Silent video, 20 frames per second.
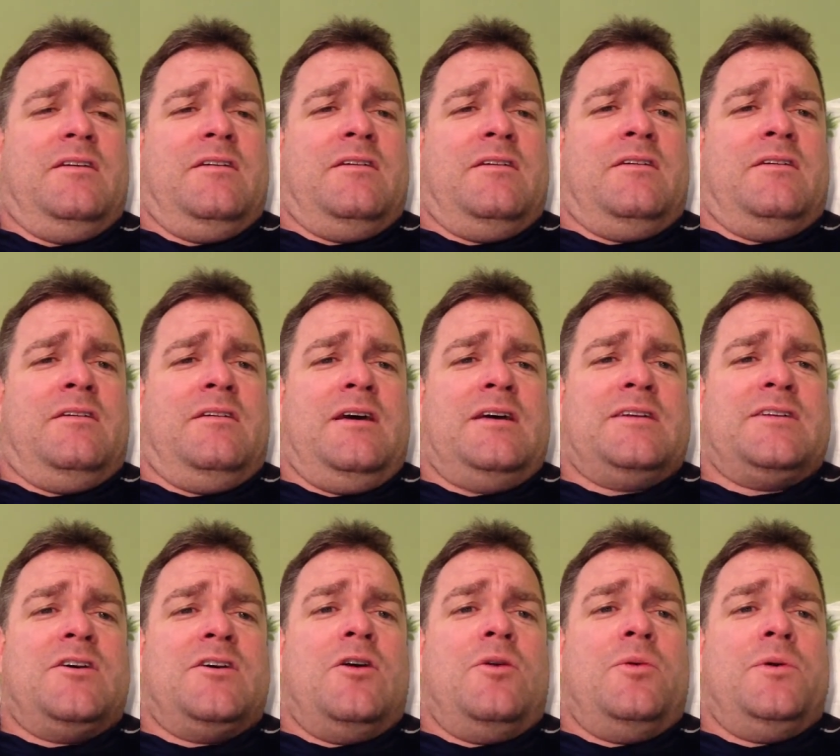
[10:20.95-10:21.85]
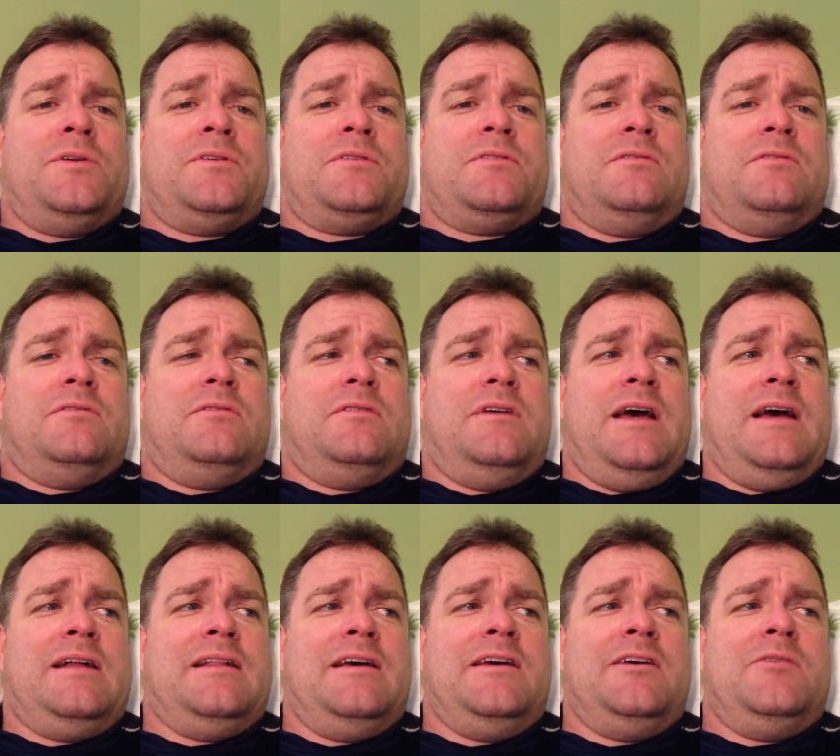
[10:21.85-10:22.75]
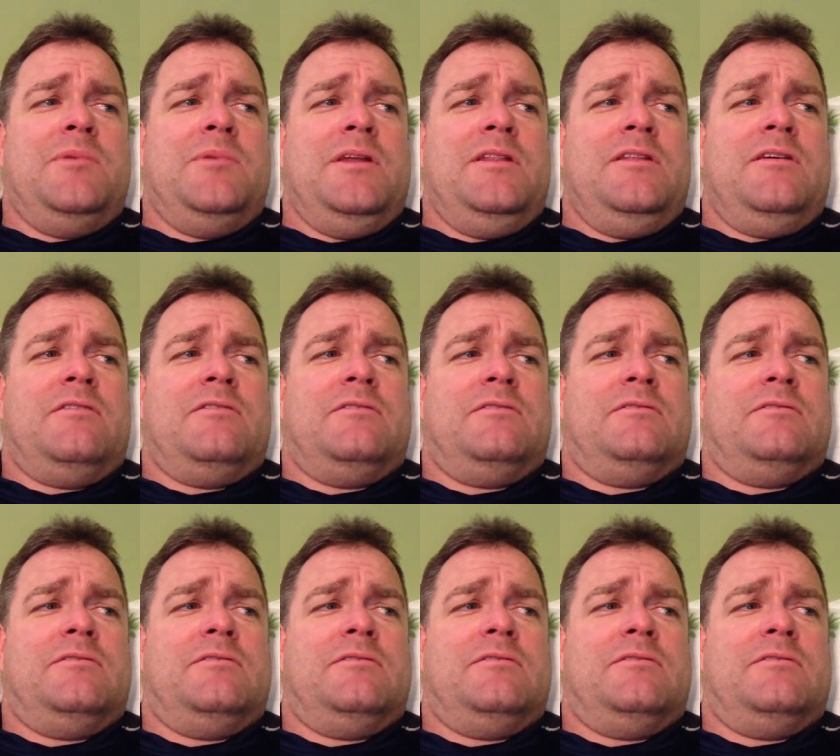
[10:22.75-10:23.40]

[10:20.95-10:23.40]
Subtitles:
As always, act like you've been there.